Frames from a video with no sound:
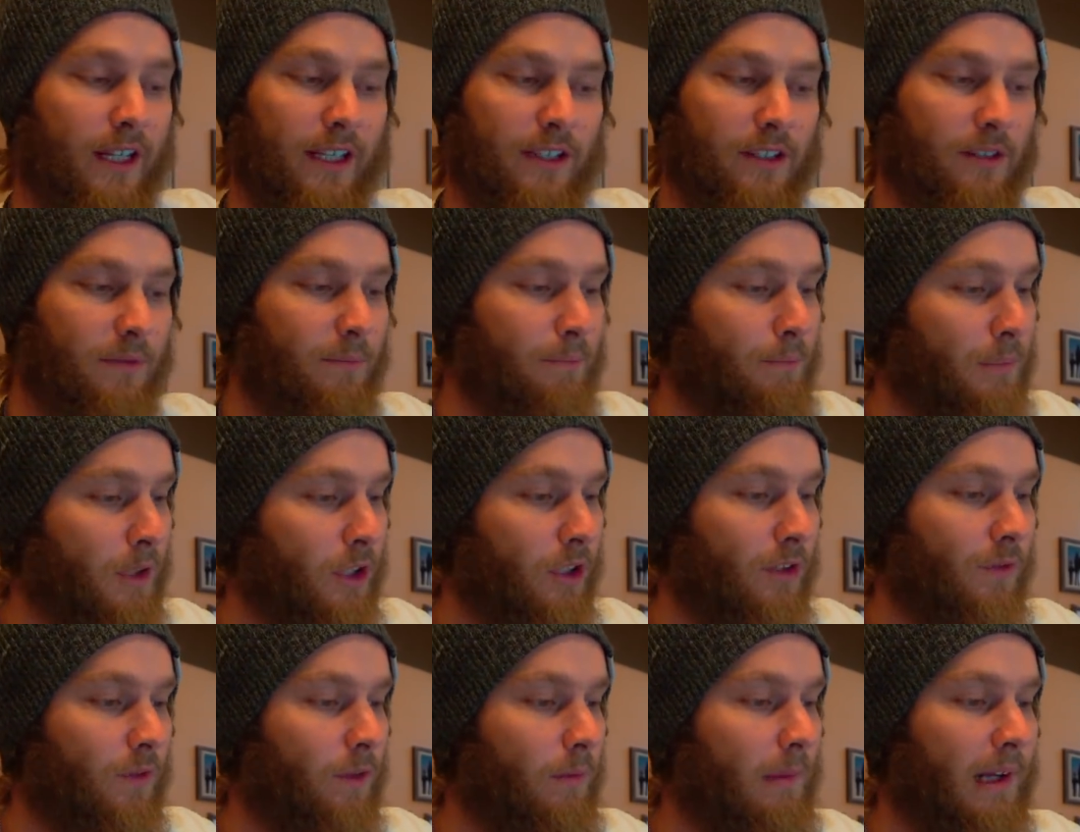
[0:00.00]
It's a
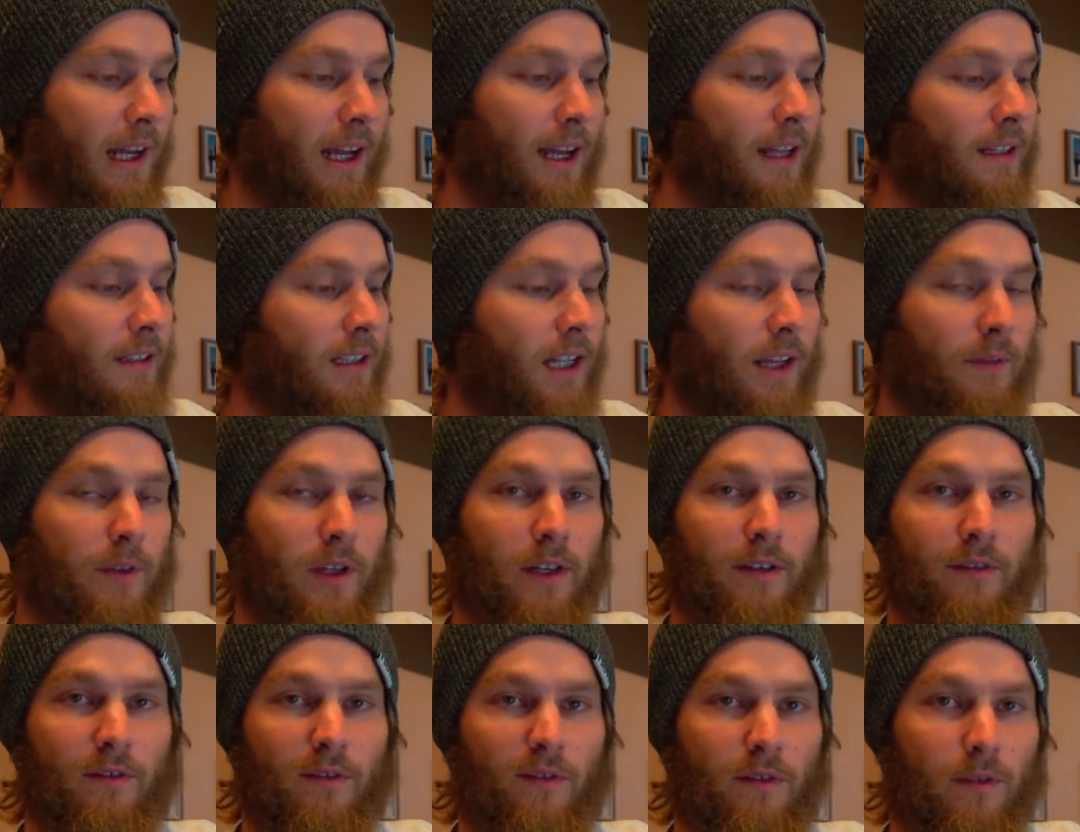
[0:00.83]
beautiful bat, love
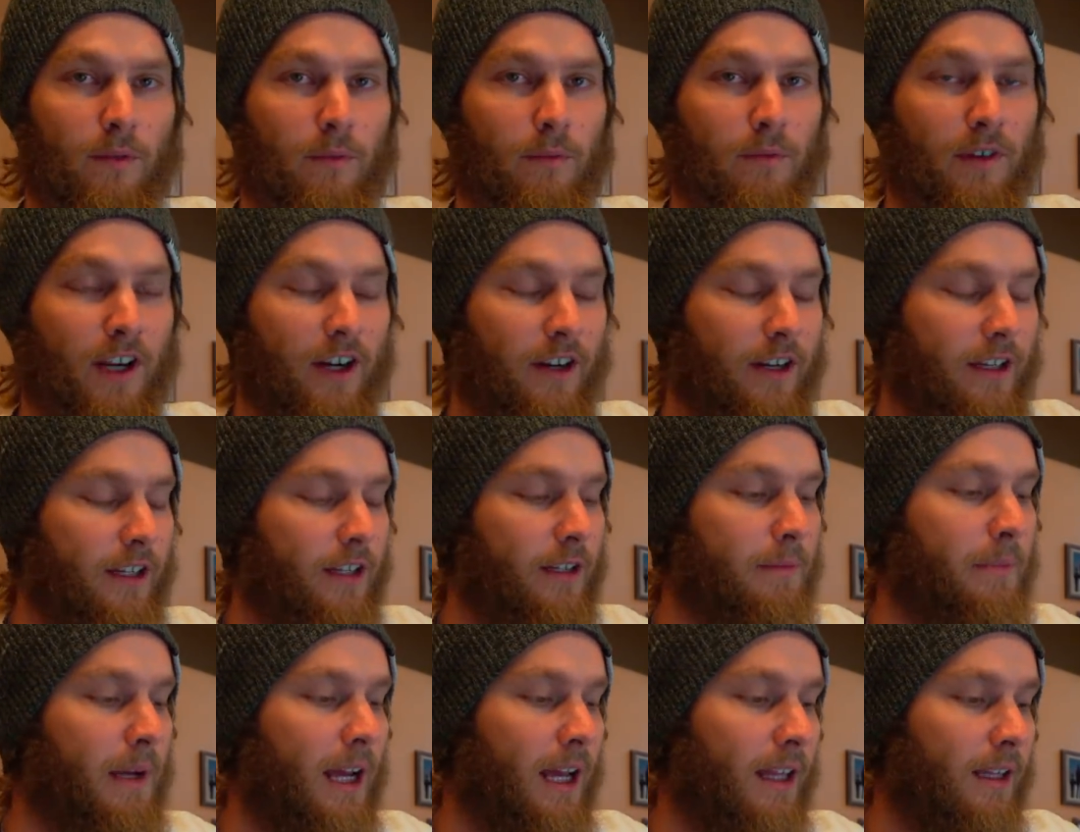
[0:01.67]
it. Very
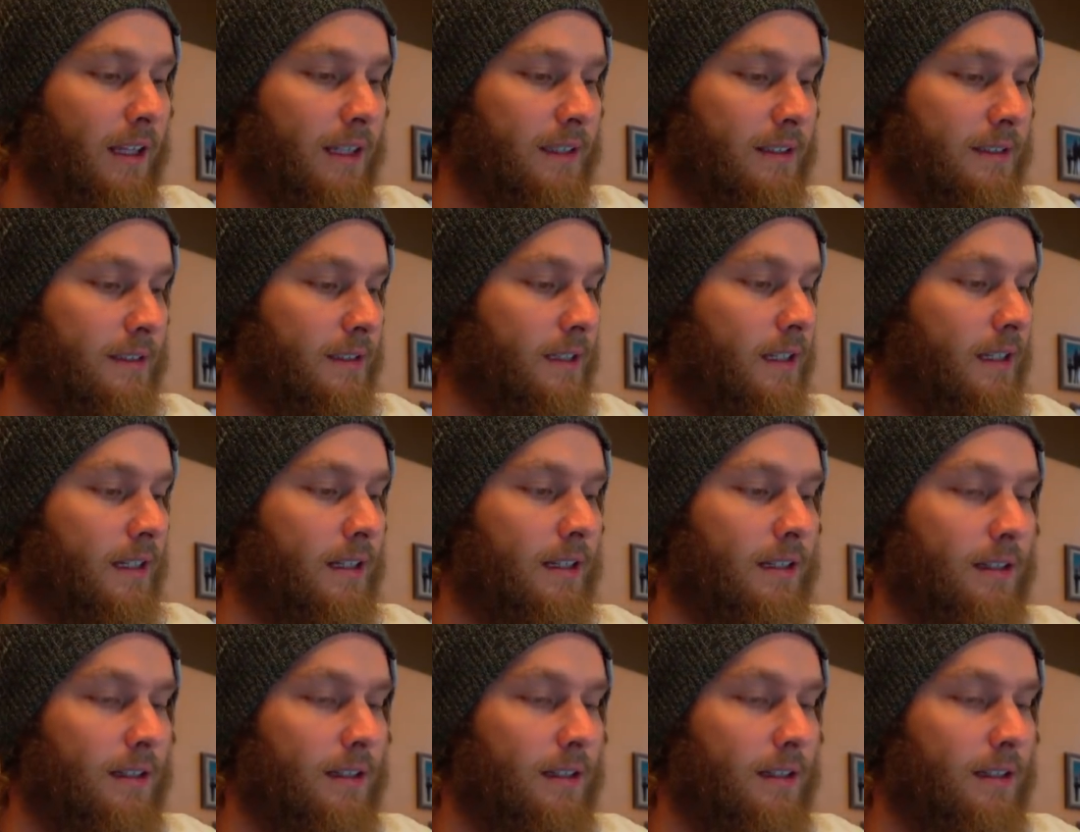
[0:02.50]
good balance.